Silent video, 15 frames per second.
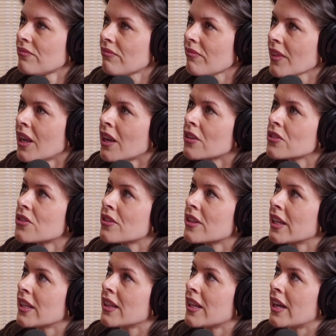I also
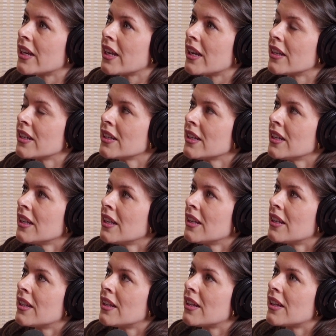think that,
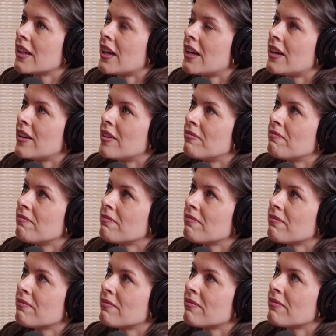
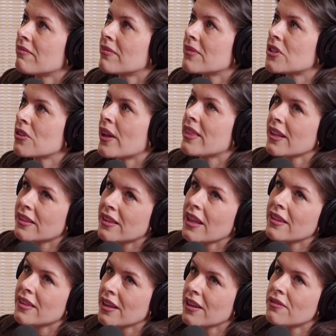so I think
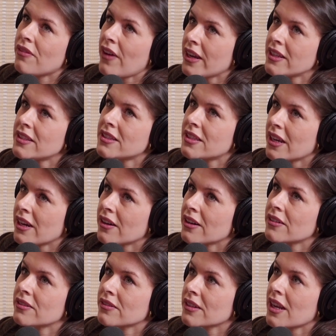that the advice
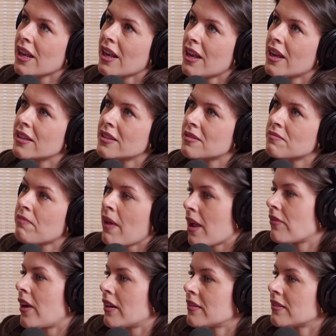there has
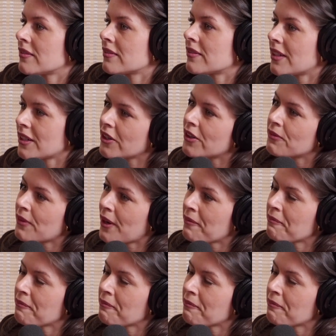backfired in a good way.